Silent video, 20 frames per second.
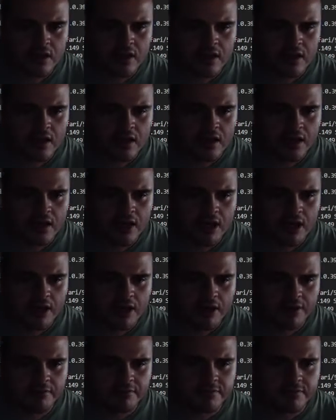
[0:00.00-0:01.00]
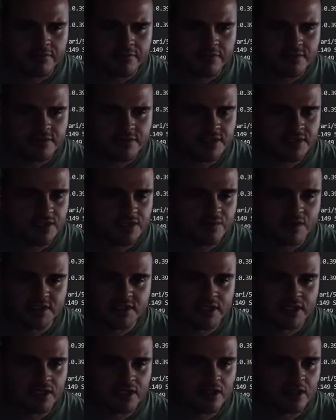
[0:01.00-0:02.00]
There was
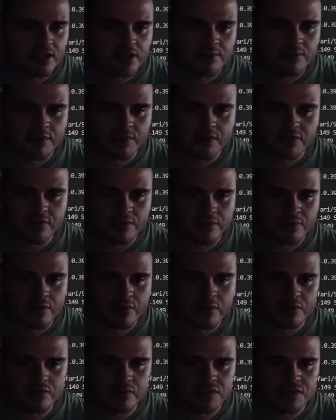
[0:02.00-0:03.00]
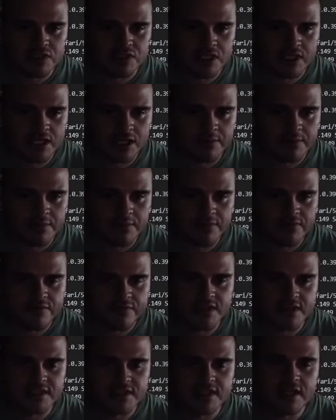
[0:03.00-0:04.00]
an old inventory mode which I have been
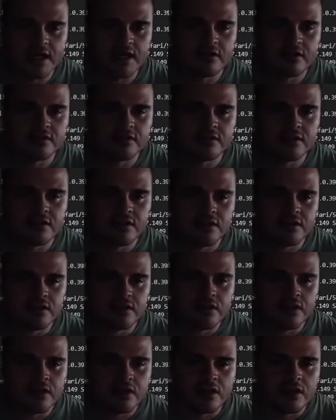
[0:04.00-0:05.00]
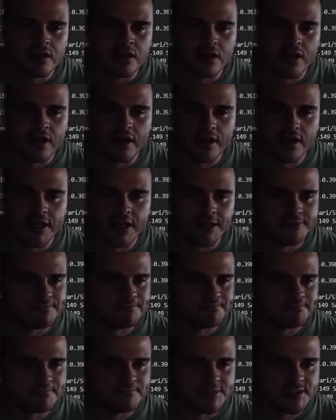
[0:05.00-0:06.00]
phasing out.
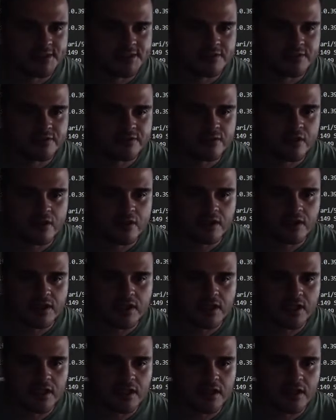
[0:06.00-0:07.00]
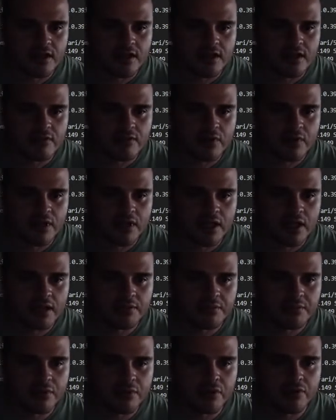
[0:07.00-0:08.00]
Scrolling, well,
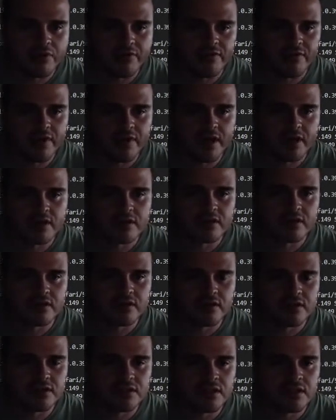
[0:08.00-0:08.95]
more refactors.